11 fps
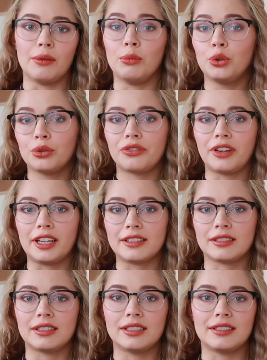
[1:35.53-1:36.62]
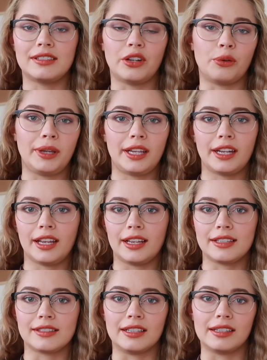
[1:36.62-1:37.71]
the moon phases, their
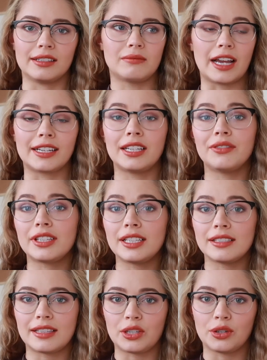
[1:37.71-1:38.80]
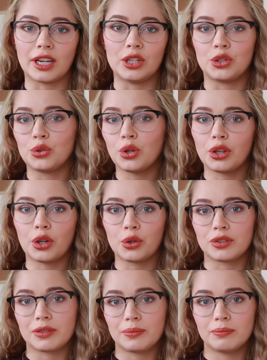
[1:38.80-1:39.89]
meanings, and activities that you can do on
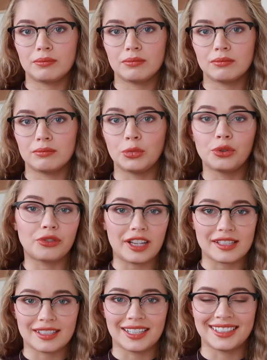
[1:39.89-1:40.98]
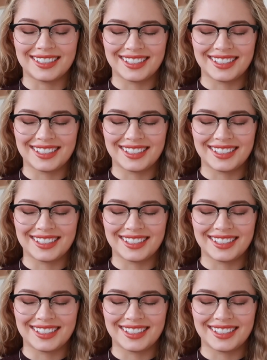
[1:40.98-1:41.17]
those moon phases.